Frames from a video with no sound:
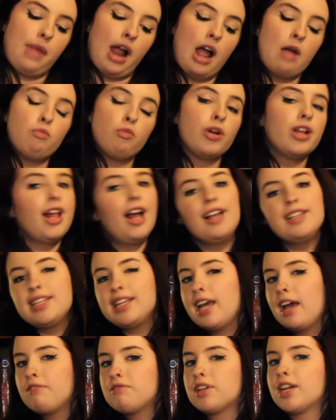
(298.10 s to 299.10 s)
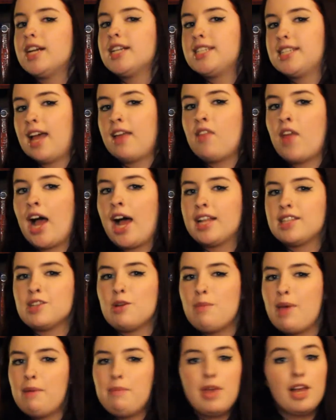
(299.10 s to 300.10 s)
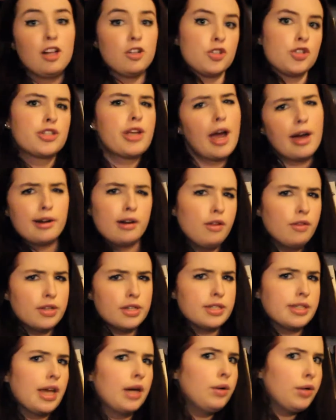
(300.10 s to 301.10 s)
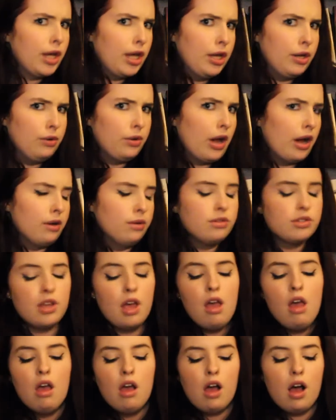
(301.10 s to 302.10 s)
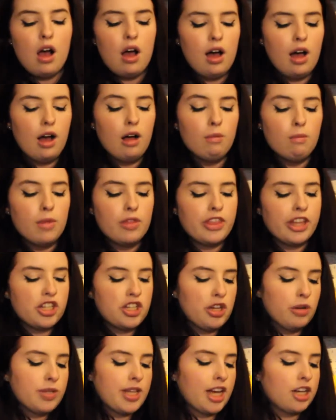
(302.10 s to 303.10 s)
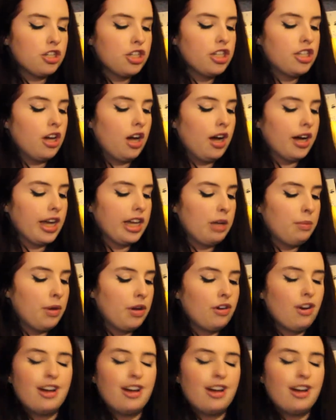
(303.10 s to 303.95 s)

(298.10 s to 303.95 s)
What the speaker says: I'm realizing after I said that, so maybe I'll just cut all this out, who knows, that she was actually talking about